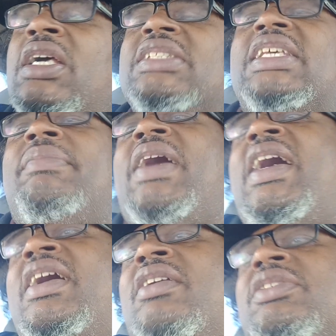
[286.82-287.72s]

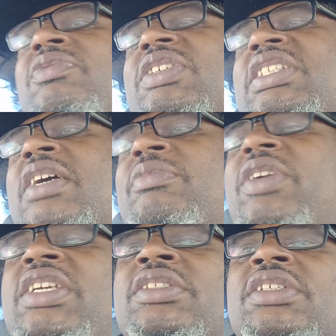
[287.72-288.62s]
Somehow, for some
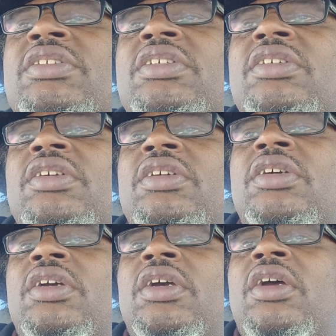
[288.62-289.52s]
reason,
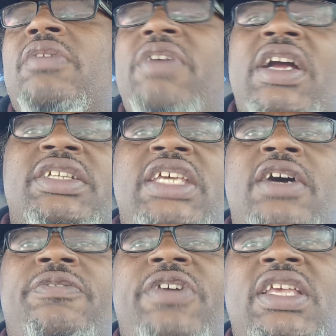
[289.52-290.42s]
Fairy
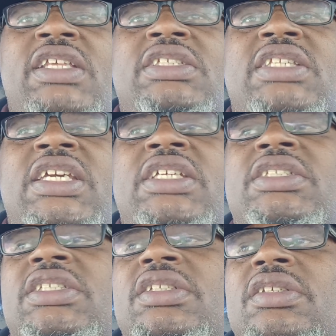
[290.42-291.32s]
Tale Felix
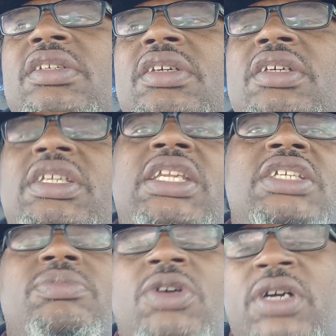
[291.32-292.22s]
thinks that
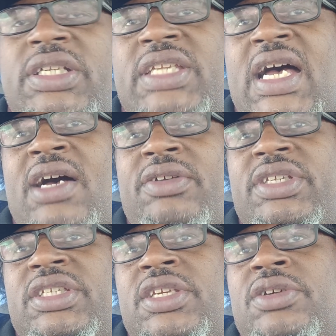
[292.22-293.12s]
he's more endowed
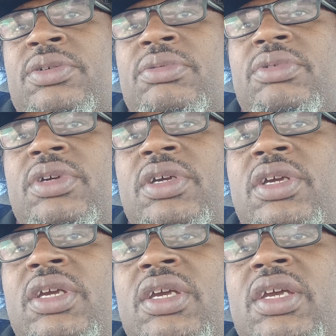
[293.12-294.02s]
than you.
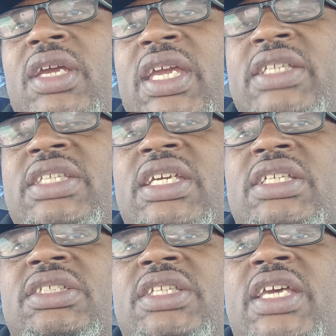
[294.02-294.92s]
He
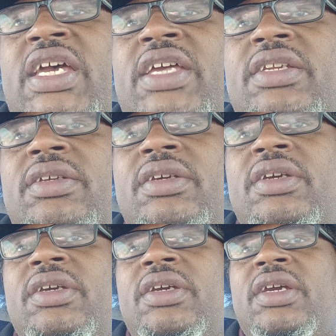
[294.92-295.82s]
thinks that
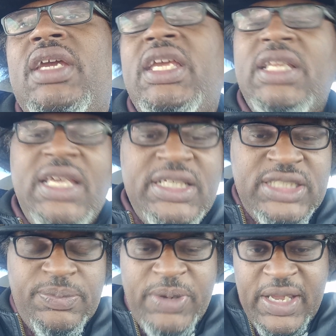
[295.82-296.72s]
he lays
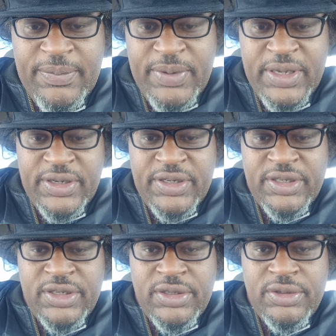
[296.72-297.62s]
the pipe better
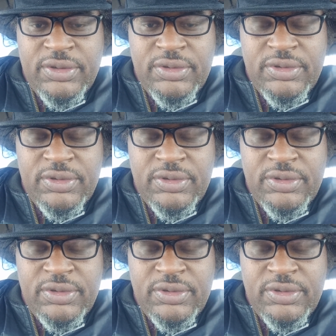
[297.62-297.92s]
than you.